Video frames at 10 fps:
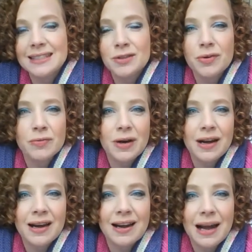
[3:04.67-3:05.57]
It's sort of
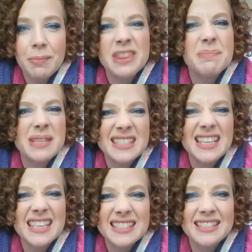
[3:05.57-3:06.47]
where I put the
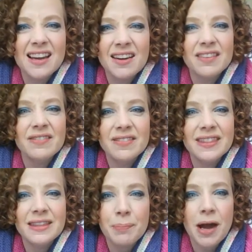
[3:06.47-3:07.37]
business of
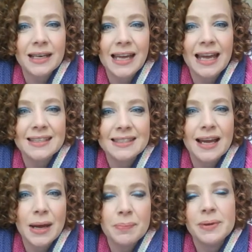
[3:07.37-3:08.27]
the podcast
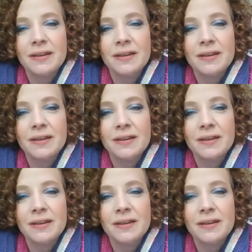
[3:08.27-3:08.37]
up.